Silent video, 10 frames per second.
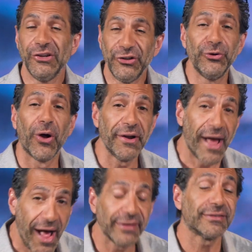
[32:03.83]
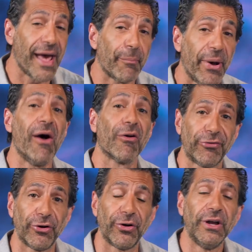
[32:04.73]
You are not that
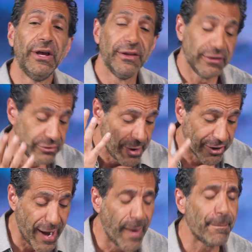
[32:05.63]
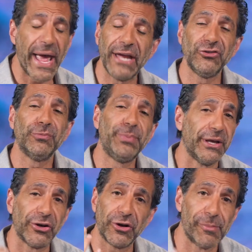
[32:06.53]
powerful that no matter how bad you've
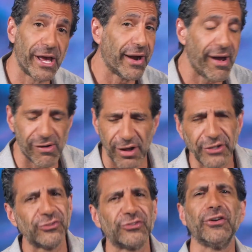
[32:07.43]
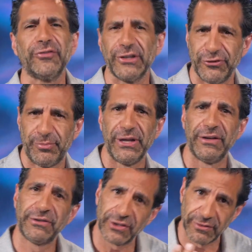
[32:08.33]
been or no matter how undeserving you've
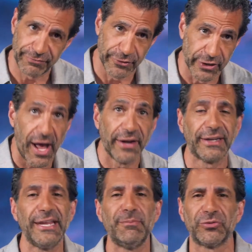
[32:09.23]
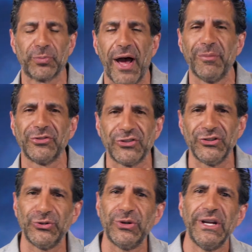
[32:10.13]
been for God to keep His promise to
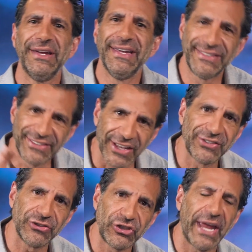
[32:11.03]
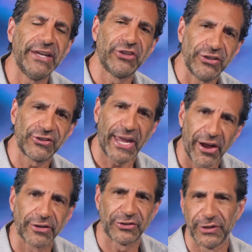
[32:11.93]
you, it doesn't change His
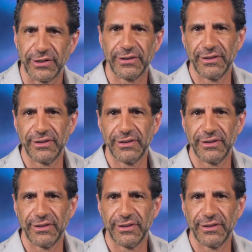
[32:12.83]
character.